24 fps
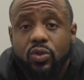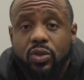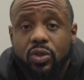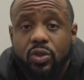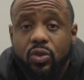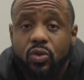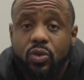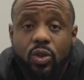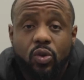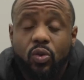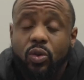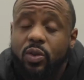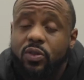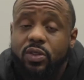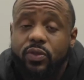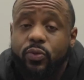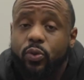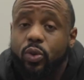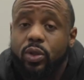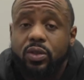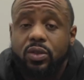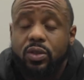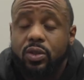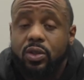to do? No one's
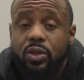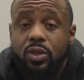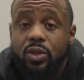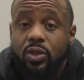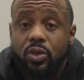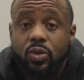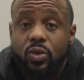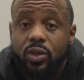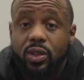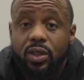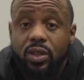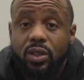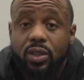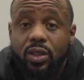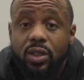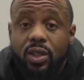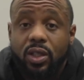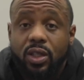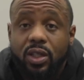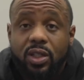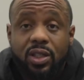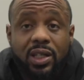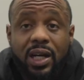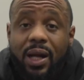forcing you to do it.
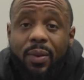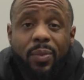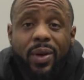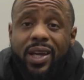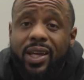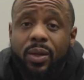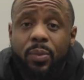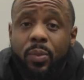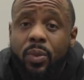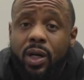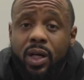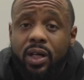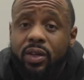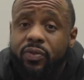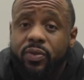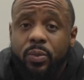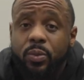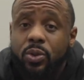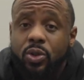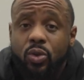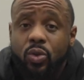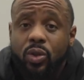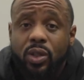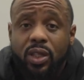You're not making money from
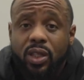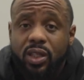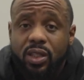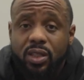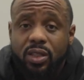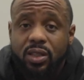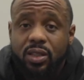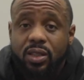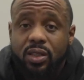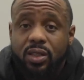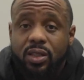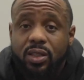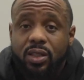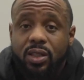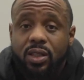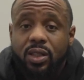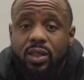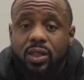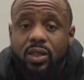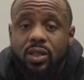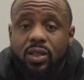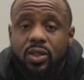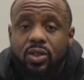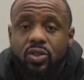doing it.
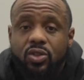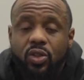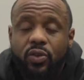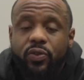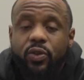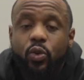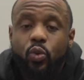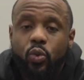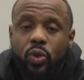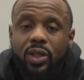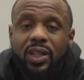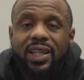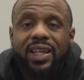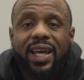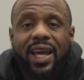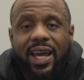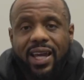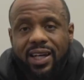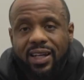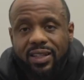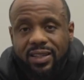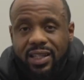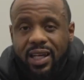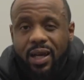So if you really hate
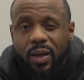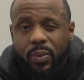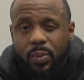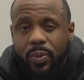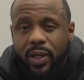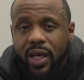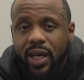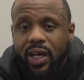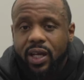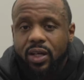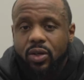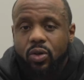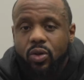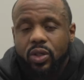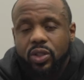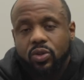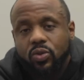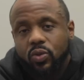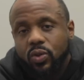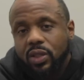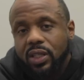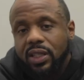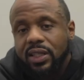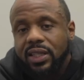it that bad, or it's
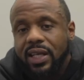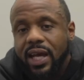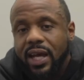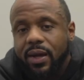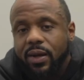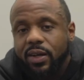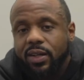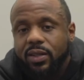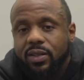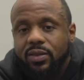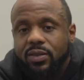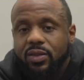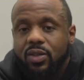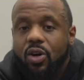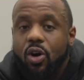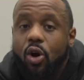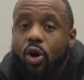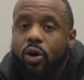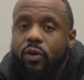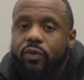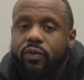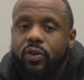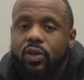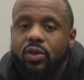really that
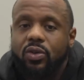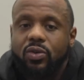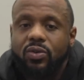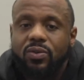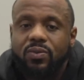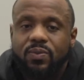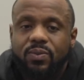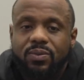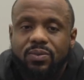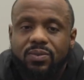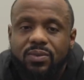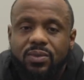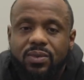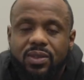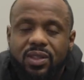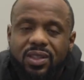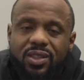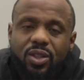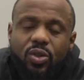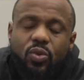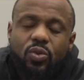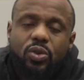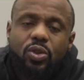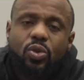hard for you, then
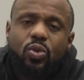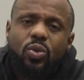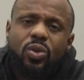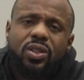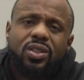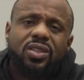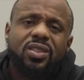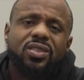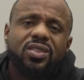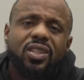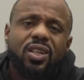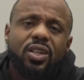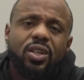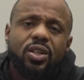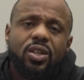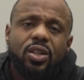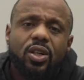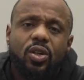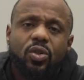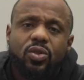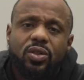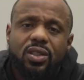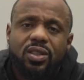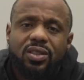don't do it. Just tell your
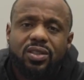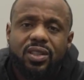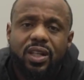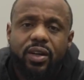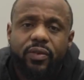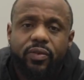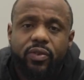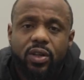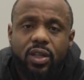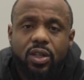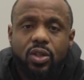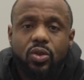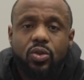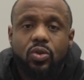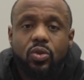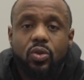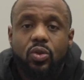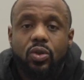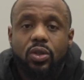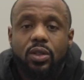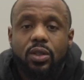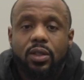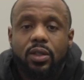coach that it's not for you.